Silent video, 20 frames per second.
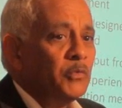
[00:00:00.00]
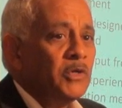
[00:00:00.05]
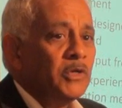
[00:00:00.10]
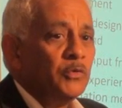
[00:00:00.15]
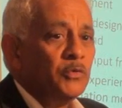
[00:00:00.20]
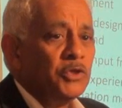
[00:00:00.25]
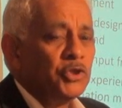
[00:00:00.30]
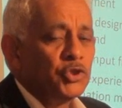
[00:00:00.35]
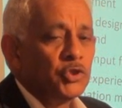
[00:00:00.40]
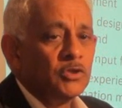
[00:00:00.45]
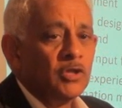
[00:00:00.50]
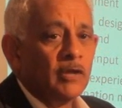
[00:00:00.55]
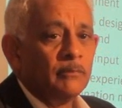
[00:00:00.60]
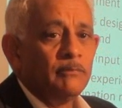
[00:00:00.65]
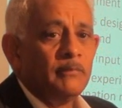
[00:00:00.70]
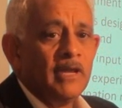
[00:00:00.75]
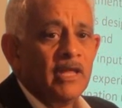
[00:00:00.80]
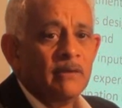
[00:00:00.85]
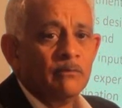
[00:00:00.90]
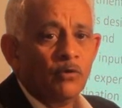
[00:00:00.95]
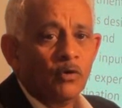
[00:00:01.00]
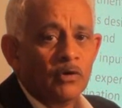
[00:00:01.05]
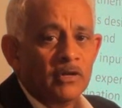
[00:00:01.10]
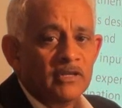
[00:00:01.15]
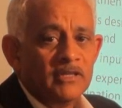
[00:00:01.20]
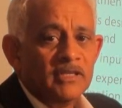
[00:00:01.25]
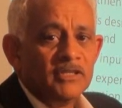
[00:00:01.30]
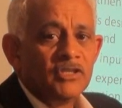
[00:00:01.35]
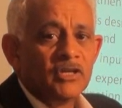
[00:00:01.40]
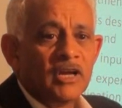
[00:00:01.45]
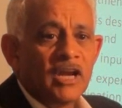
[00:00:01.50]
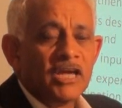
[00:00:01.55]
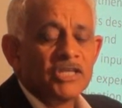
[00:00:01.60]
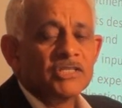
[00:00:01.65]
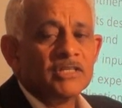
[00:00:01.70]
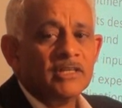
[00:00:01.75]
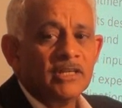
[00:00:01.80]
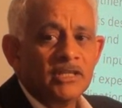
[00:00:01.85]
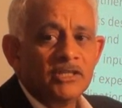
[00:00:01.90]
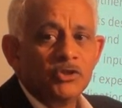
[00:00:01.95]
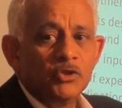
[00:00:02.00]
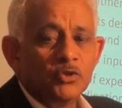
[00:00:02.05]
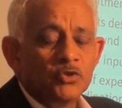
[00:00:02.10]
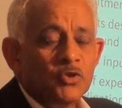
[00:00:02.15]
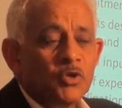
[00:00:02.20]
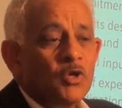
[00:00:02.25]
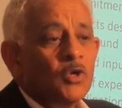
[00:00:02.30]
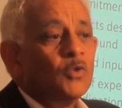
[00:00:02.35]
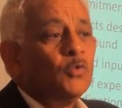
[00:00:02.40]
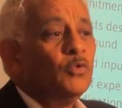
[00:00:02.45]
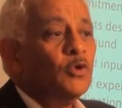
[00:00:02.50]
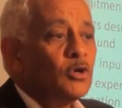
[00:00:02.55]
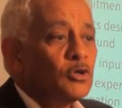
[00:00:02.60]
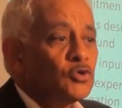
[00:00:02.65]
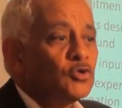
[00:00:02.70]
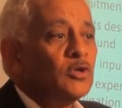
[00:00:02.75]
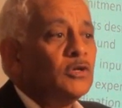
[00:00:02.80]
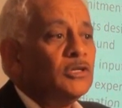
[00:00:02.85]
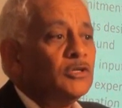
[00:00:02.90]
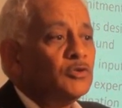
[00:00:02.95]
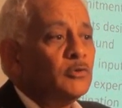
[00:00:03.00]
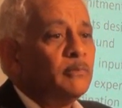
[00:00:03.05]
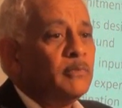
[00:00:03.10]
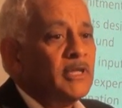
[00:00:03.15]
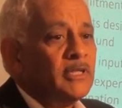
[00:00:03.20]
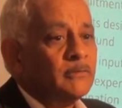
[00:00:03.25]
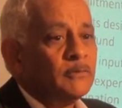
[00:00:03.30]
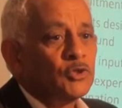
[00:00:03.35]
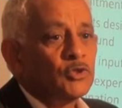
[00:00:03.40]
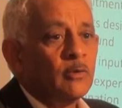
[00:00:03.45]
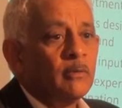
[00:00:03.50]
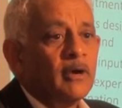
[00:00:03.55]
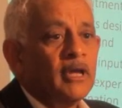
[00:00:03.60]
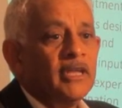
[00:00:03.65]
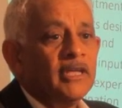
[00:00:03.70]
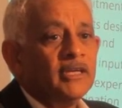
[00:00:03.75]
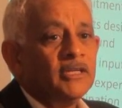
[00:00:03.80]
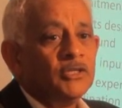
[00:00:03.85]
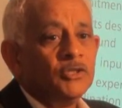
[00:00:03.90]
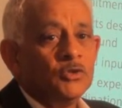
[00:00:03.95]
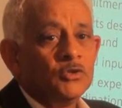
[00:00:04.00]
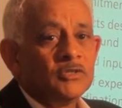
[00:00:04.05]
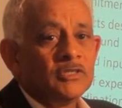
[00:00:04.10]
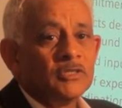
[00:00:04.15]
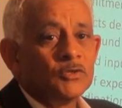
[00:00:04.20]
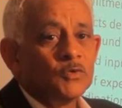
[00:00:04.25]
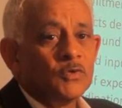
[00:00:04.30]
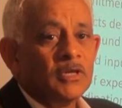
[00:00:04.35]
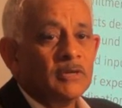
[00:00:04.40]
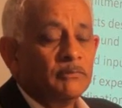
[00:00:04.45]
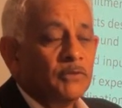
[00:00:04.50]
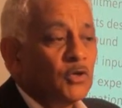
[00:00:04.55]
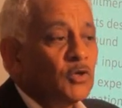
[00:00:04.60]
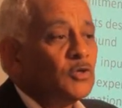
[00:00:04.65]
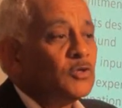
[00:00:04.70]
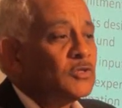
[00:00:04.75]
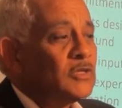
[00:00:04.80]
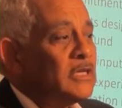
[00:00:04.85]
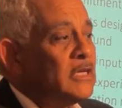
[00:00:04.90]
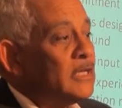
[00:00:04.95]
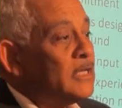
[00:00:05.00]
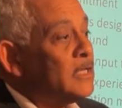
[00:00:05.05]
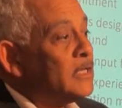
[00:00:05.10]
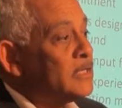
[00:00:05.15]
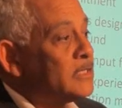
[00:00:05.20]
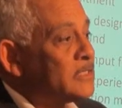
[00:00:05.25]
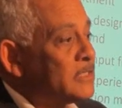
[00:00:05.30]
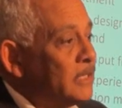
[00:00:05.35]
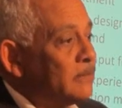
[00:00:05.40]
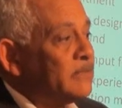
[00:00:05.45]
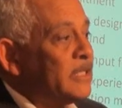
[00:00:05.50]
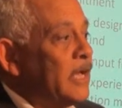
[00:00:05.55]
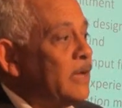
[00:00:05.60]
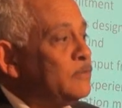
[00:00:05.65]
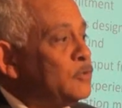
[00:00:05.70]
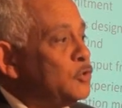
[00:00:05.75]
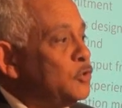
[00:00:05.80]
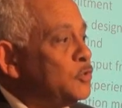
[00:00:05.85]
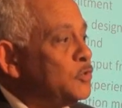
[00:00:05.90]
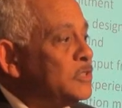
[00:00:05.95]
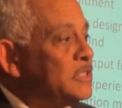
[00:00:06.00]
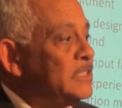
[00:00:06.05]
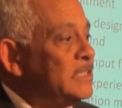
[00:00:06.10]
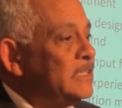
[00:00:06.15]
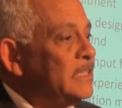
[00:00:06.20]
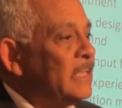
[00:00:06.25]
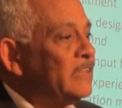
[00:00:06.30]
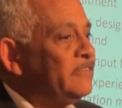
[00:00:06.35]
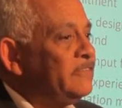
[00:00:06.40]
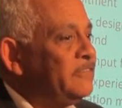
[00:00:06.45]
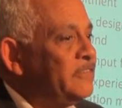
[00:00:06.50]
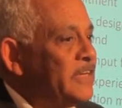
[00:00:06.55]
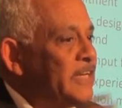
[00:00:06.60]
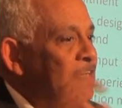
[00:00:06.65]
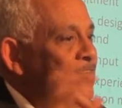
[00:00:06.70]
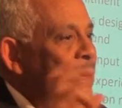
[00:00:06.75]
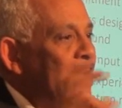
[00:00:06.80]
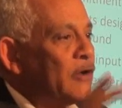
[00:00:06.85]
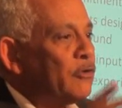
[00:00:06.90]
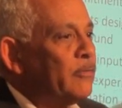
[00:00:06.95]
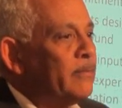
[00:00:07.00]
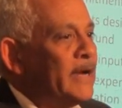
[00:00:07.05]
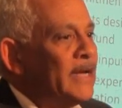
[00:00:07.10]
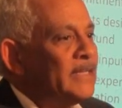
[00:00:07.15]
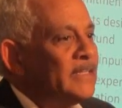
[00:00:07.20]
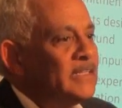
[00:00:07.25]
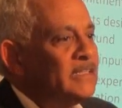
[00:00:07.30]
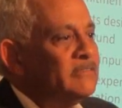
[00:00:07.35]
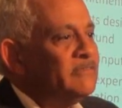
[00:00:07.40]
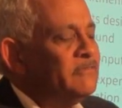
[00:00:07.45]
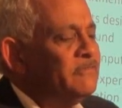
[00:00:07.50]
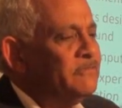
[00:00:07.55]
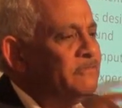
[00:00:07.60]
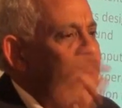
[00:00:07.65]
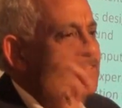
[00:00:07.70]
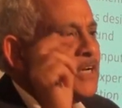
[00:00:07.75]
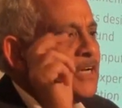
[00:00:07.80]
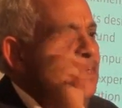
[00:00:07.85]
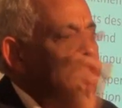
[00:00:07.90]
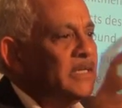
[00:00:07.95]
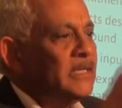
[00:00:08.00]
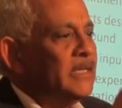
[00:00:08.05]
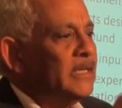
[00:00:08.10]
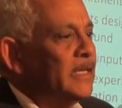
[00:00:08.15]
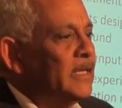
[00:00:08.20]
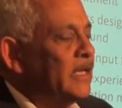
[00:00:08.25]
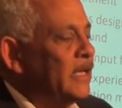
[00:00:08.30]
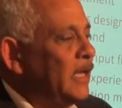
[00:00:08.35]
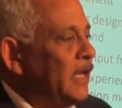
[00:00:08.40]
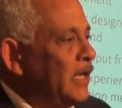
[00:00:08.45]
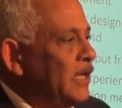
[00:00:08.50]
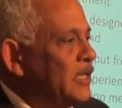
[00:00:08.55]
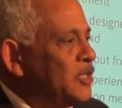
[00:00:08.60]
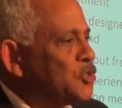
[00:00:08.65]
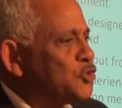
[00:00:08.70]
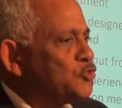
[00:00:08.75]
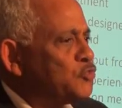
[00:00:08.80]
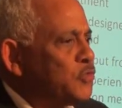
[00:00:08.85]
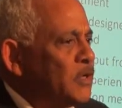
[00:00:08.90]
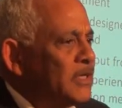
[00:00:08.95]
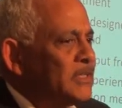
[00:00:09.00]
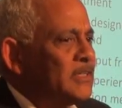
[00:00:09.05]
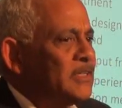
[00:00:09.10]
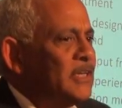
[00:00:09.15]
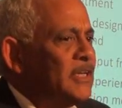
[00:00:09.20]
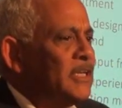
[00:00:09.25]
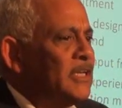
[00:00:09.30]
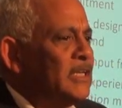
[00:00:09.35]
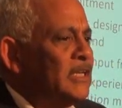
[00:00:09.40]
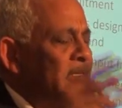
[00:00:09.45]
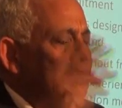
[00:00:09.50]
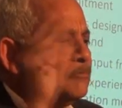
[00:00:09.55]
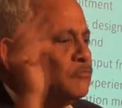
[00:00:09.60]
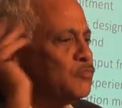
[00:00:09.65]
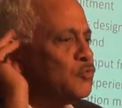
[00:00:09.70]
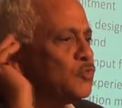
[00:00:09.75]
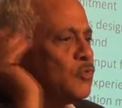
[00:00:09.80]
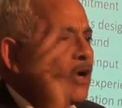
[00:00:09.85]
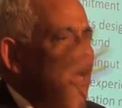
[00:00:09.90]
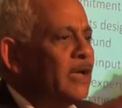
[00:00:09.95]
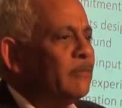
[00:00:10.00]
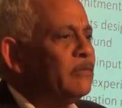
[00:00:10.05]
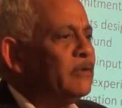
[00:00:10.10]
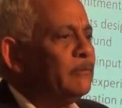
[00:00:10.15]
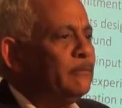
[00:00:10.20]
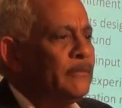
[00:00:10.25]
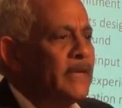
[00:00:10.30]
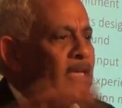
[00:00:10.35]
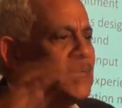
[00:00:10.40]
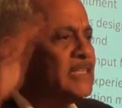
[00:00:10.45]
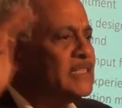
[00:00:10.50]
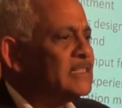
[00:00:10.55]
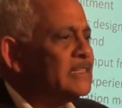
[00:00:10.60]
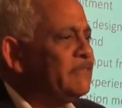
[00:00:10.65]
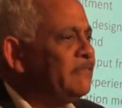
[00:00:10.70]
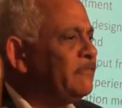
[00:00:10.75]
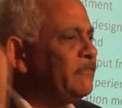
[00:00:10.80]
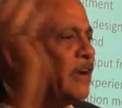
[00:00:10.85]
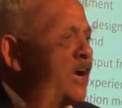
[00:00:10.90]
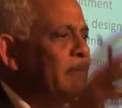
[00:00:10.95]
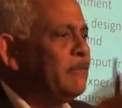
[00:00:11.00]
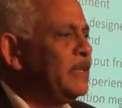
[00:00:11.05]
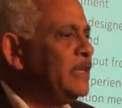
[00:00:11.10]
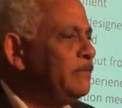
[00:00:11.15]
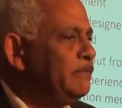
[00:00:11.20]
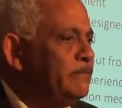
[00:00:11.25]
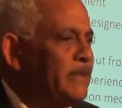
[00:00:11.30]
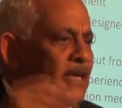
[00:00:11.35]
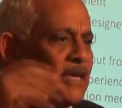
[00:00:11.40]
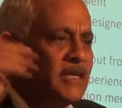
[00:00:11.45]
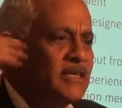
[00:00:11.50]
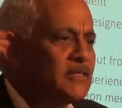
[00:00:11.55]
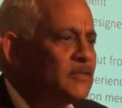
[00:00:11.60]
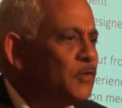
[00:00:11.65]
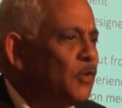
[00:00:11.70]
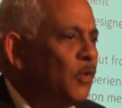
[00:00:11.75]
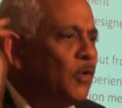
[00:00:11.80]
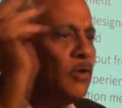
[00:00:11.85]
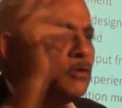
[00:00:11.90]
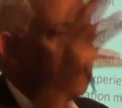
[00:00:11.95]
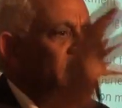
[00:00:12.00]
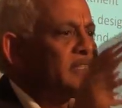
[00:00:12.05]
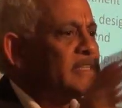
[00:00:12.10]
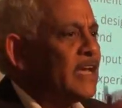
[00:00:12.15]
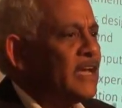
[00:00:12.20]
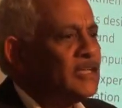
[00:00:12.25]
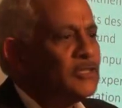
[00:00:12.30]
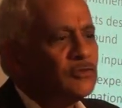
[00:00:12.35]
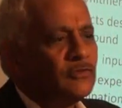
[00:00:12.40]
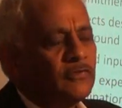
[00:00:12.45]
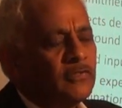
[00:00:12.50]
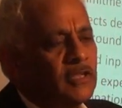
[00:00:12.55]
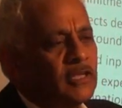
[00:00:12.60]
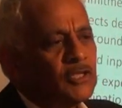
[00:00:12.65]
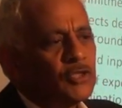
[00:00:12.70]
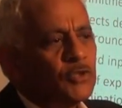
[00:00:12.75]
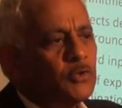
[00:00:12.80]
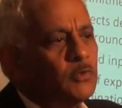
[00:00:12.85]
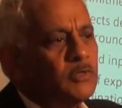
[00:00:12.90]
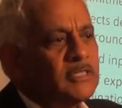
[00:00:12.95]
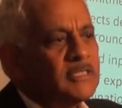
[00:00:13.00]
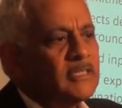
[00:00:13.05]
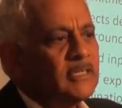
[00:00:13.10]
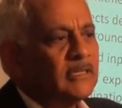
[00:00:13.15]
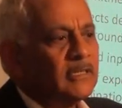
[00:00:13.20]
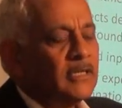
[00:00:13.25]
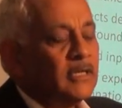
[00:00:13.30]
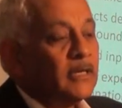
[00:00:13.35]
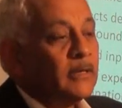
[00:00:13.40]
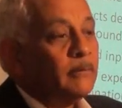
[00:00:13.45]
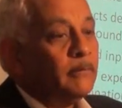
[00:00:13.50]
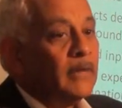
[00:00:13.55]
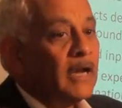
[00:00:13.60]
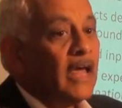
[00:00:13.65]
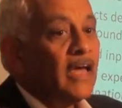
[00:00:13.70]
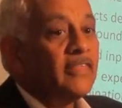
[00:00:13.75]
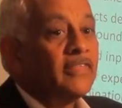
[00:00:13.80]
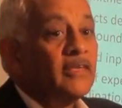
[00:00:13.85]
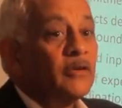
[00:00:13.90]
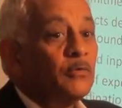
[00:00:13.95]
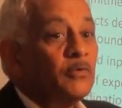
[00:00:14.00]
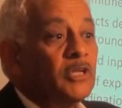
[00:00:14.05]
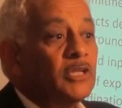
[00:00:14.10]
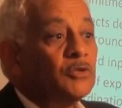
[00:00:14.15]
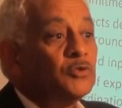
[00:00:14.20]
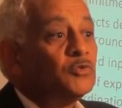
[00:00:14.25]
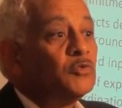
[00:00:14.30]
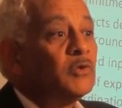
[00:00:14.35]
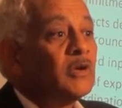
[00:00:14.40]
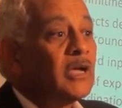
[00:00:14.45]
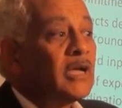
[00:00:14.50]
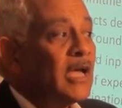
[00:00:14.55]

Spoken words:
We should not blame only the international NGOs. We also need to blame the Somali NGOs as well, because sometimes you see that very narrow-minded, very strictly tribal-based, family-based, all these kinds of things you will see. But I think we need